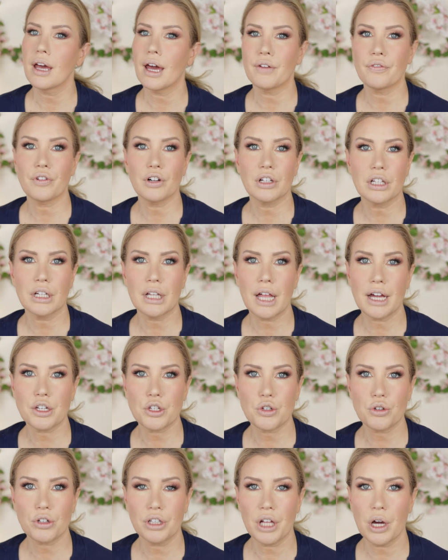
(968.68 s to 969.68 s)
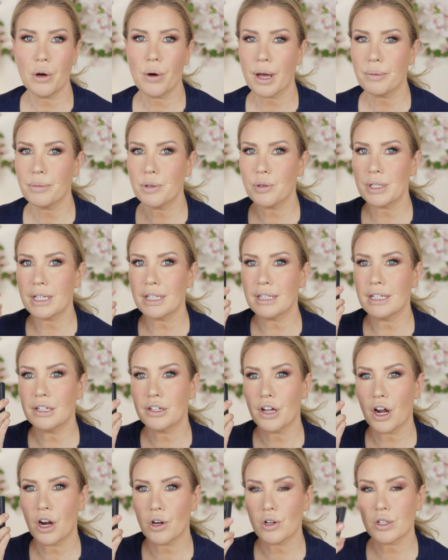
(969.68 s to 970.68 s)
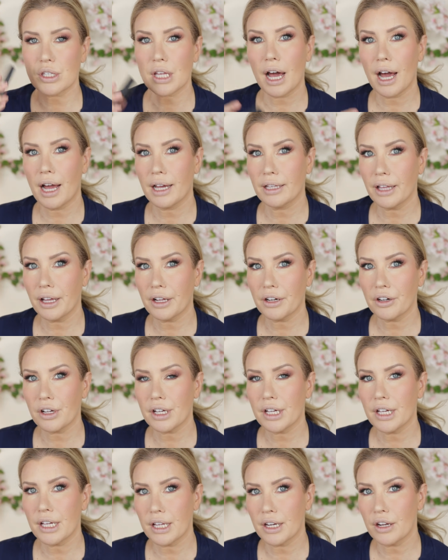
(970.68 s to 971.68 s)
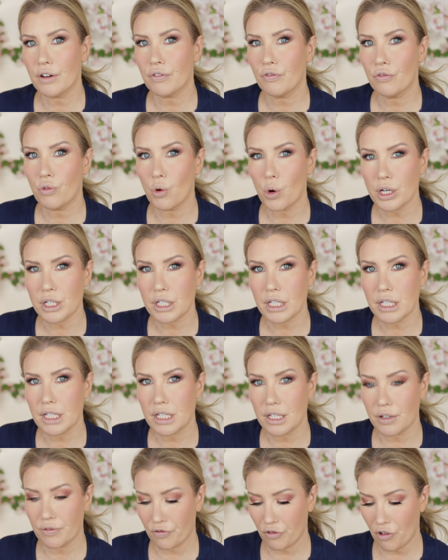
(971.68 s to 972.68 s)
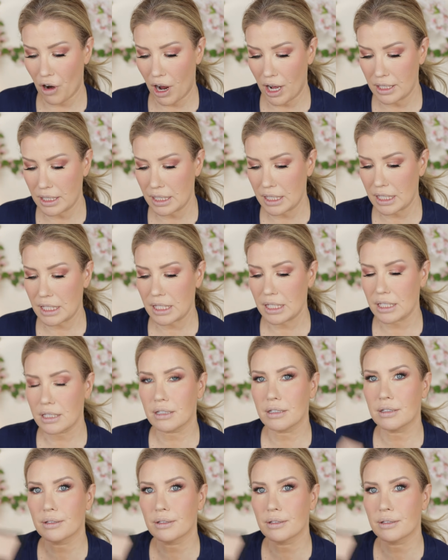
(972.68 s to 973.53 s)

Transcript: And for a little extra glow, I'm using the NARS highlighter in Fort de France.